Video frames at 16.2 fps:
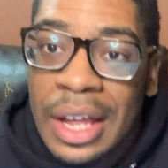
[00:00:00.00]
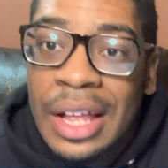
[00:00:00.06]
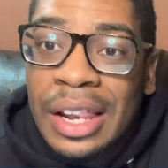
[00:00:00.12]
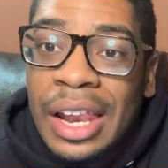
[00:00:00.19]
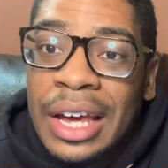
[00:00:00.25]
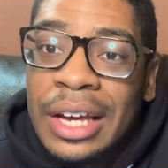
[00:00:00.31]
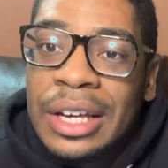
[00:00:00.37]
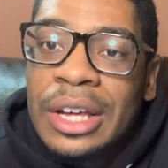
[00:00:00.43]

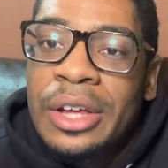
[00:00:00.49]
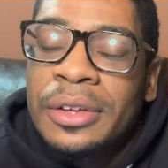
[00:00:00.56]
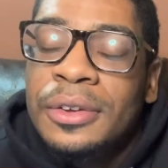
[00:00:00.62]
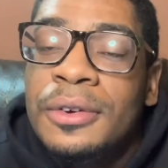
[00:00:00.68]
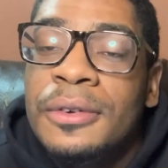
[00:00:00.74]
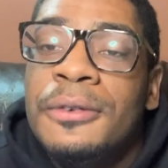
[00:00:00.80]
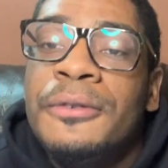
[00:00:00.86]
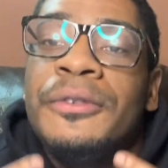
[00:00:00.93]
Like
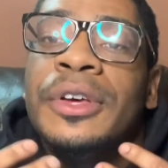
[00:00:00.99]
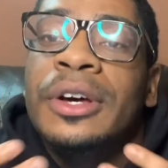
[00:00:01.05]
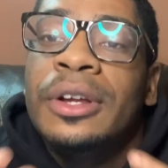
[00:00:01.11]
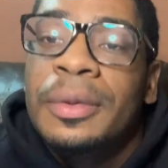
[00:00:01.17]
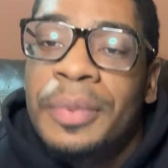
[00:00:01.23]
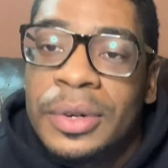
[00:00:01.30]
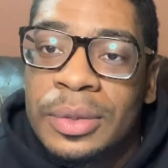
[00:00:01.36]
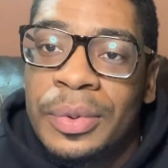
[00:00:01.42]
you feel the
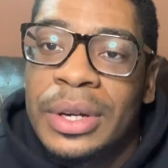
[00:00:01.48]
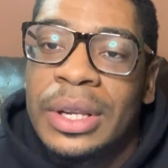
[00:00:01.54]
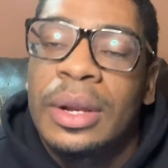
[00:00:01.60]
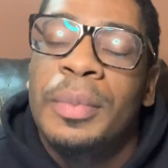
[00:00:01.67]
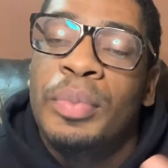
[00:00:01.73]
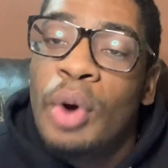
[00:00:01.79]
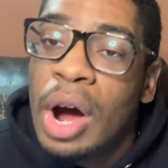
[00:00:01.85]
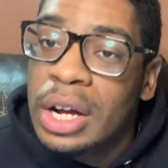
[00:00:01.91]
presence.
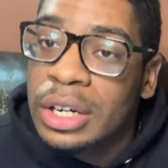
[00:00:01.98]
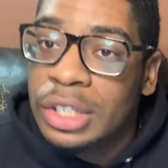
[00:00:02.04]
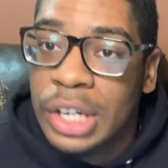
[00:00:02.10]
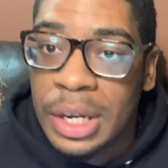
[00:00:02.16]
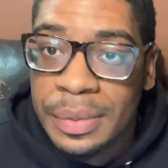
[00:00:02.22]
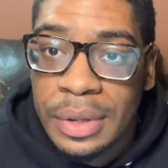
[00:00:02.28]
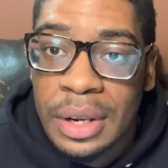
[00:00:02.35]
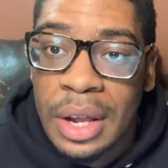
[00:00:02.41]
LeBron
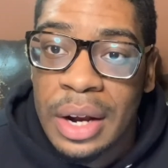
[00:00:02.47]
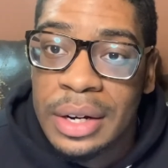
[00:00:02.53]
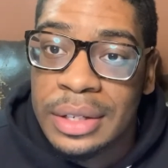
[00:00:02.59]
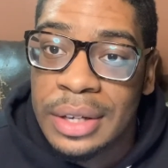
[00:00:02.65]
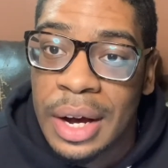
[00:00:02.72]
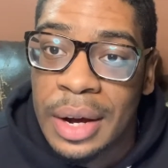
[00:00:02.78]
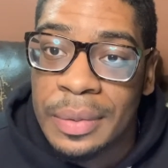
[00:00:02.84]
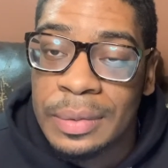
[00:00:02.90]
James a lot of
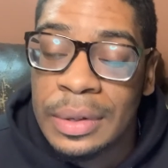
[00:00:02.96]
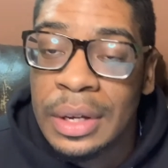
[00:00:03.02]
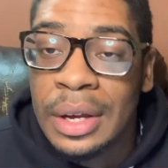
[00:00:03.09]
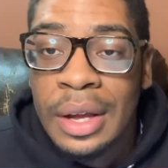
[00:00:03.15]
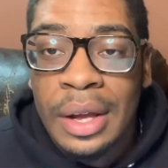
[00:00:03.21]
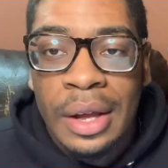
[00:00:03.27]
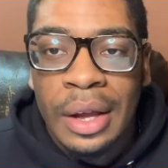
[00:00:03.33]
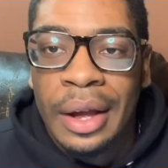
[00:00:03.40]
time.
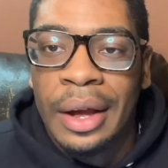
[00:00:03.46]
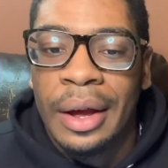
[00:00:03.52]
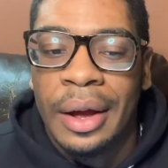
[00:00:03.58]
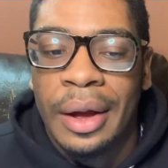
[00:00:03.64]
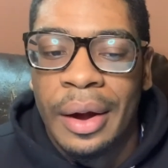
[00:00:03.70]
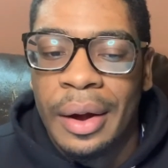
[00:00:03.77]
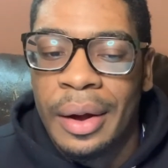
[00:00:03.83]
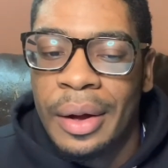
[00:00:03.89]

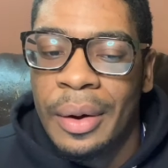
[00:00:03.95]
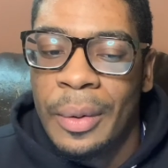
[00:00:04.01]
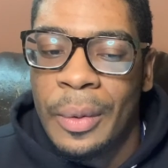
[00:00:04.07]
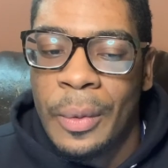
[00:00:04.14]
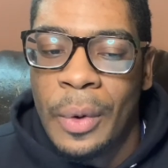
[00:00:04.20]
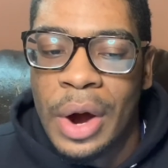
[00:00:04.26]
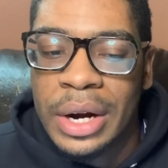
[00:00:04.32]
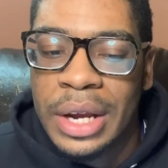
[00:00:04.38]

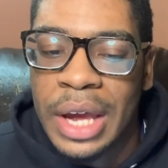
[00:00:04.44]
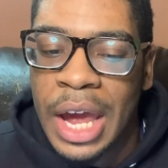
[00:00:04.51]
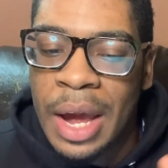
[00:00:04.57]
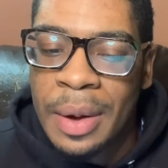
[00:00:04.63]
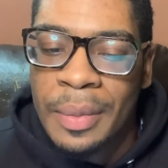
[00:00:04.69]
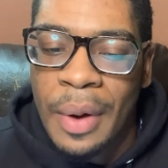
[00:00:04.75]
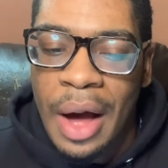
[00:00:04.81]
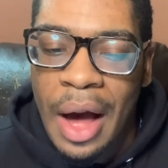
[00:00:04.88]
One game,